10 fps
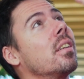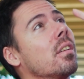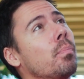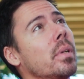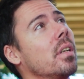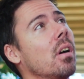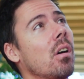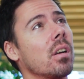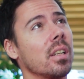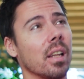It'll be
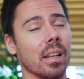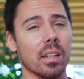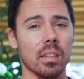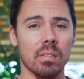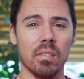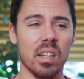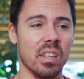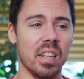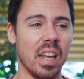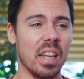gone in like a
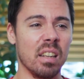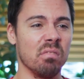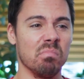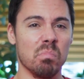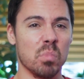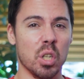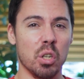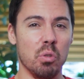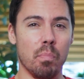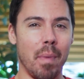day,
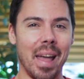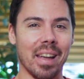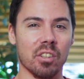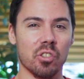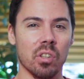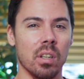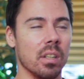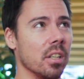two max.